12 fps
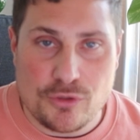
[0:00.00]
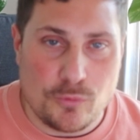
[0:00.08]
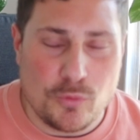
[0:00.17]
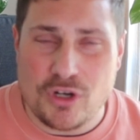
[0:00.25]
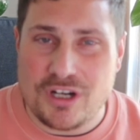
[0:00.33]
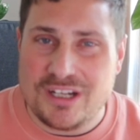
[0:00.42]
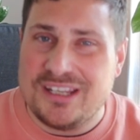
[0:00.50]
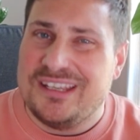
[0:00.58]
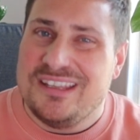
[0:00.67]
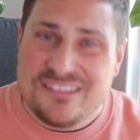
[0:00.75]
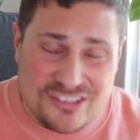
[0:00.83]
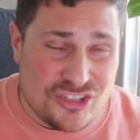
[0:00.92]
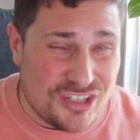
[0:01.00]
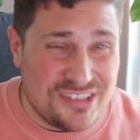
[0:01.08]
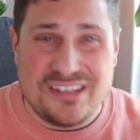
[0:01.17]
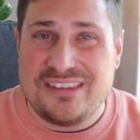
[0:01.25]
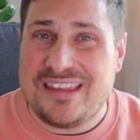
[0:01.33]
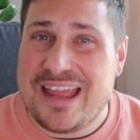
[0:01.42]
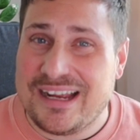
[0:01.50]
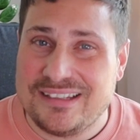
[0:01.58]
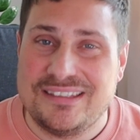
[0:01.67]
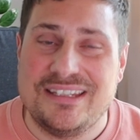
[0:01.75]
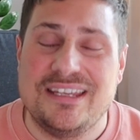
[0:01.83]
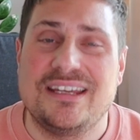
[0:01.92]
your work is just a
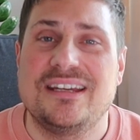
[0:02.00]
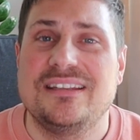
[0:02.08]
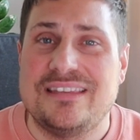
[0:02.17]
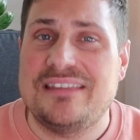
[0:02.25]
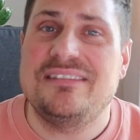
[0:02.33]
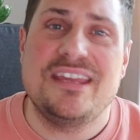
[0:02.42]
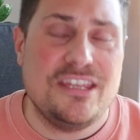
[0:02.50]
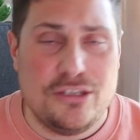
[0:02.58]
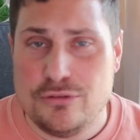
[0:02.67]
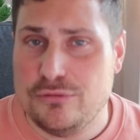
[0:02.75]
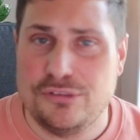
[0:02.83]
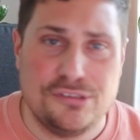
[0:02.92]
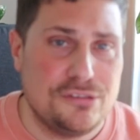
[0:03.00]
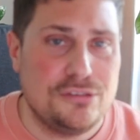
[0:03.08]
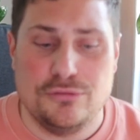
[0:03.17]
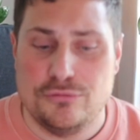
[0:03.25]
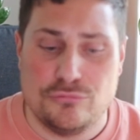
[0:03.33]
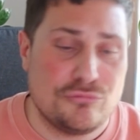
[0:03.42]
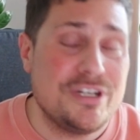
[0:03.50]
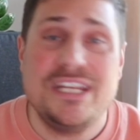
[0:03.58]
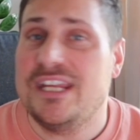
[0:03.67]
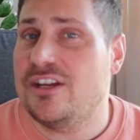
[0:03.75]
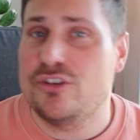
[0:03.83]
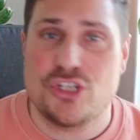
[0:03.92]
tactic that they use to
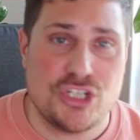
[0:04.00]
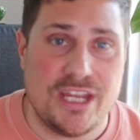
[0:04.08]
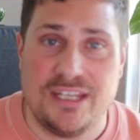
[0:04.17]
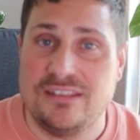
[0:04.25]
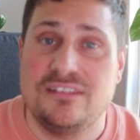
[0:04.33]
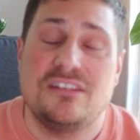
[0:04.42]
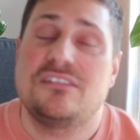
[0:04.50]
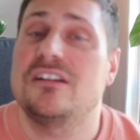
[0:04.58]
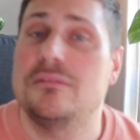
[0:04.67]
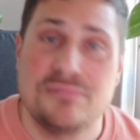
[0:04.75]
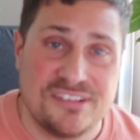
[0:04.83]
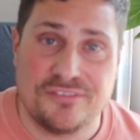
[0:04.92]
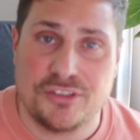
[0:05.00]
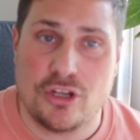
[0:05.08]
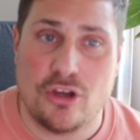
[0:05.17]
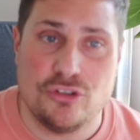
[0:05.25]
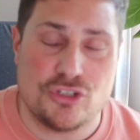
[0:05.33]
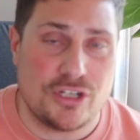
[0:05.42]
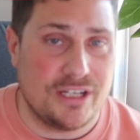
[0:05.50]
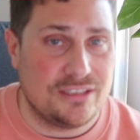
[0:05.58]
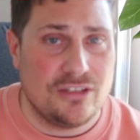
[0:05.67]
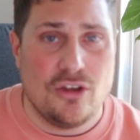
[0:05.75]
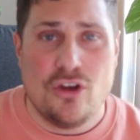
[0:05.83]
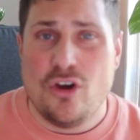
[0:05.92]
renegotiate the terms of the
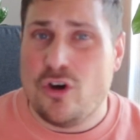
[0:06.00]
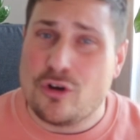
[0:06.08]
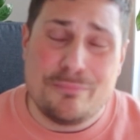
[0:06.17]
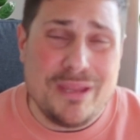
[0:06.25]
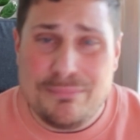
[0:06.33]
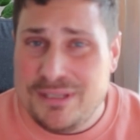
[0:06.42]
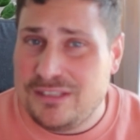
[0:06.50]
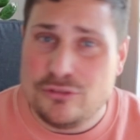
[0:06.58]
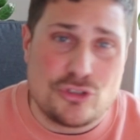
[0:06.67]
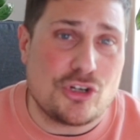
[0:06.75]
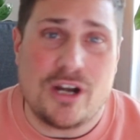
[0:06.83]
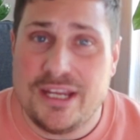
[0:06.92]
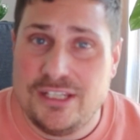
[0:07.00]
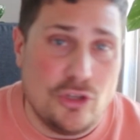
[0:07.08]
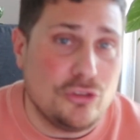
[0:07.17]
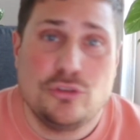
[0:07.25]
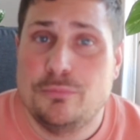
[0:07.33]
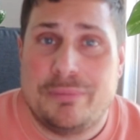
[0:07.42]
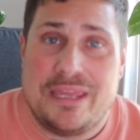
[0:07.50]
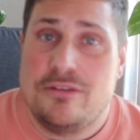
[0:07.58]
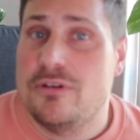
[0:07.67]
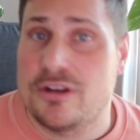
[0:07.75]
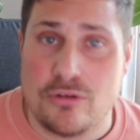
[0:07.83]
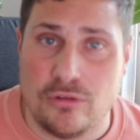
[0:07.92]
contract, or maybe to try not to pay
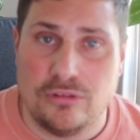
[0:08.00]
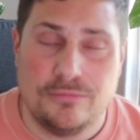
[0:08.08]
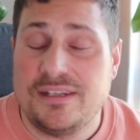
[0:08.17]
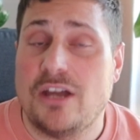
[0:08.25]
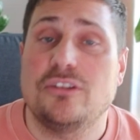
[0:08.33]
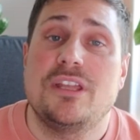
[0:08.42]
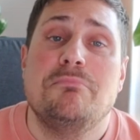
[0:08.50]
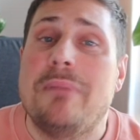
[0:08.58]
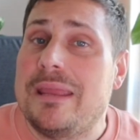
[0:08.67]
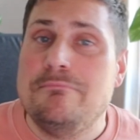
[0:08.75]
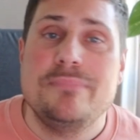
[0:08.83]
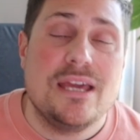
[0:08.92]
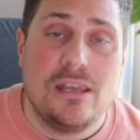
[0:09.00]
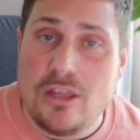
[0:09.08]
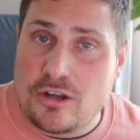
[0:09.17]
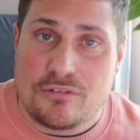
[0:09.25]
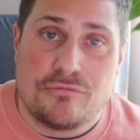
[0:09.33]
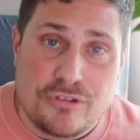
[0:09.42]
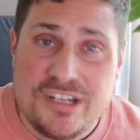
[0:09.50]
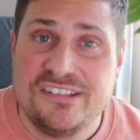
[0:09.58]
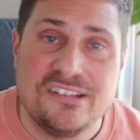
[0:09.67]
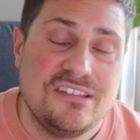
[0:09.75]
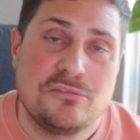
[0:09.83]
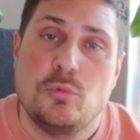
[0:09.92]
you at all. Now, there might be a lot of
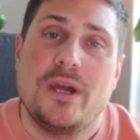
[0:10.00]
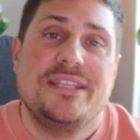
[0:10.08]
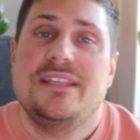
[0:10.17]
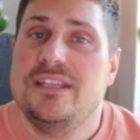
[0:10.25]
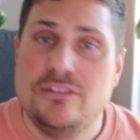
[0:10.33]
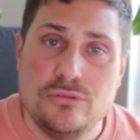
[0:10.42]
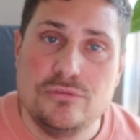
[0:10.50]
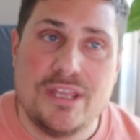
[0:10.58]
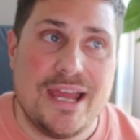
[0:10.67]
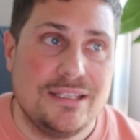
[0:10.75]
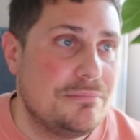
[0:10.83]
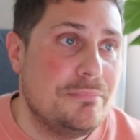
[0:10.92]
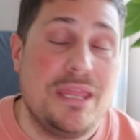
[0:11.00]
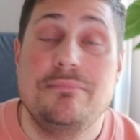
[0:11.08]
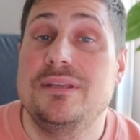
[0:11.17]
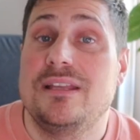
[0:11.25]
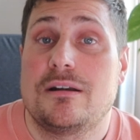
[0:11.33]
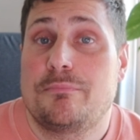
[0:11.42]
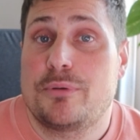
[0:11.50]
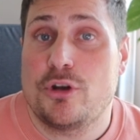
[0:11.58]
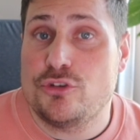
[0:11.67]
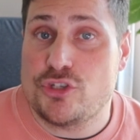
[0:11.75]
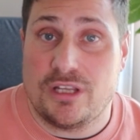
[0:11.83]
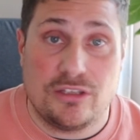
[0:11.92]
reasons why they do that. Maybe their
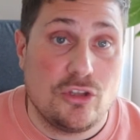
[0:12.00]
project